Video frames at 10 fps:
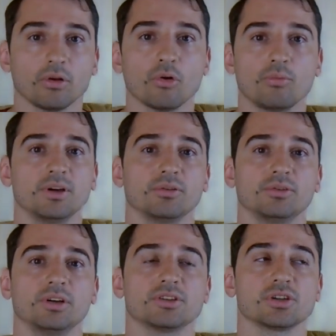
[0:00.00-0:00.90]
flow
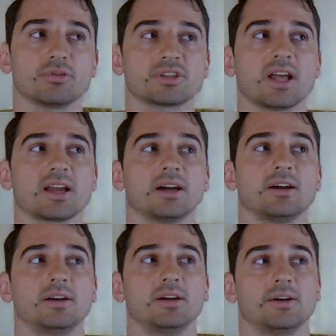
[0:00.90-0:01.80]
builder. So it's
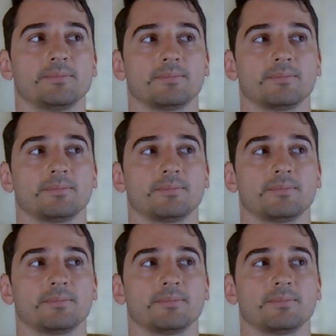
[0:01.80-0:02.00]
like a